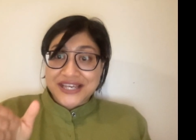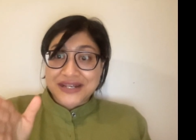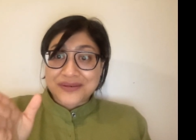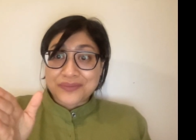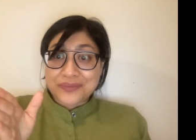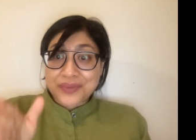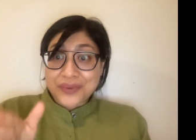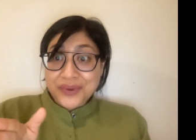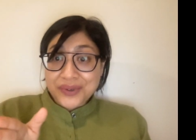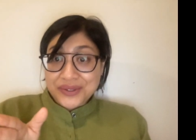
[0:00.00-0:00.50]

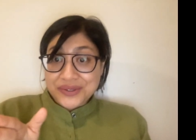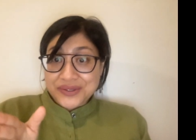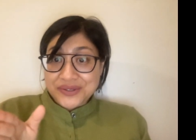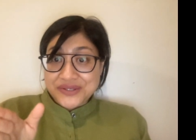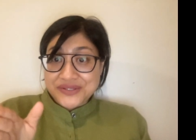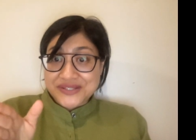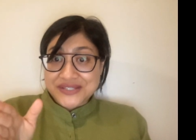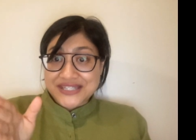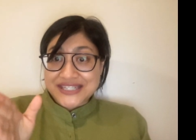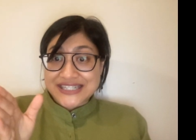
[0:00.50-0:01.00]
and
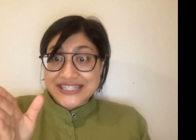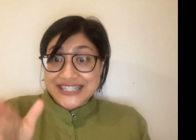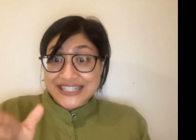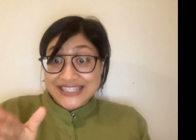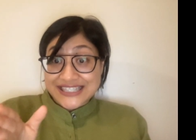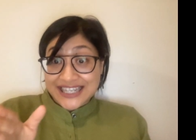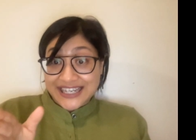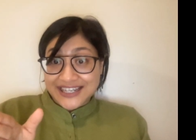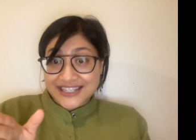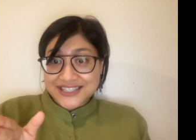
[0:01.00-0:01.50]
borders
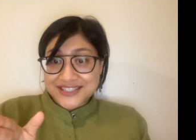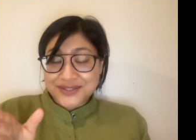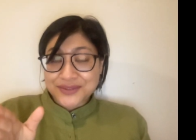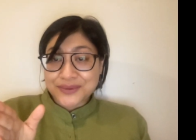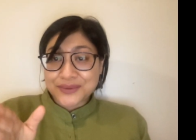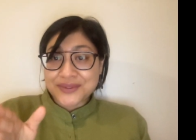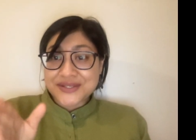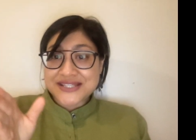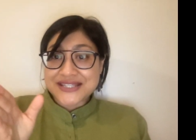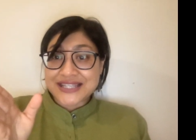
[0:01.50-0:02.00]
dictate
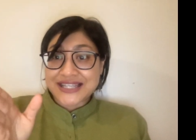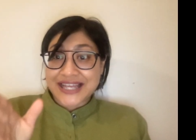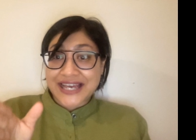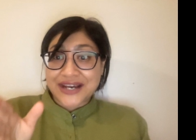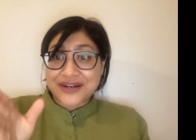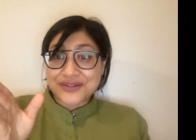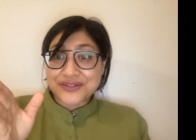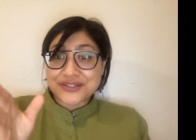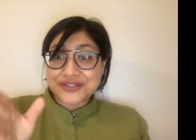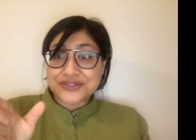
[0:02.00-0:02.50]
who is
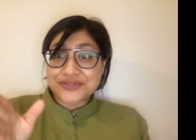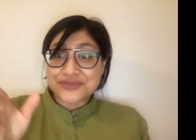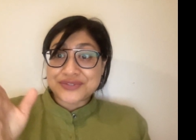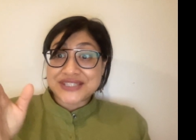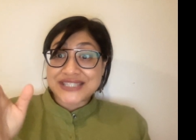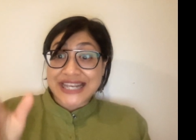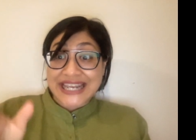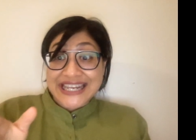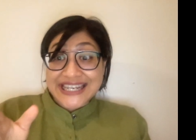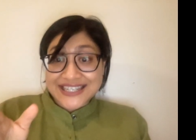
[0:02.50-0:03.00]
allowed to
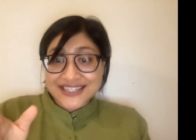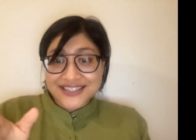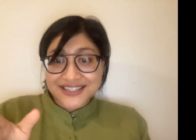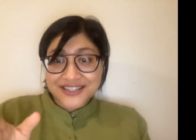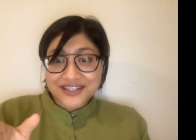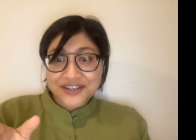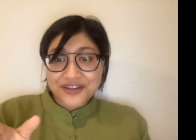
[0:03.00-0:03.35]
take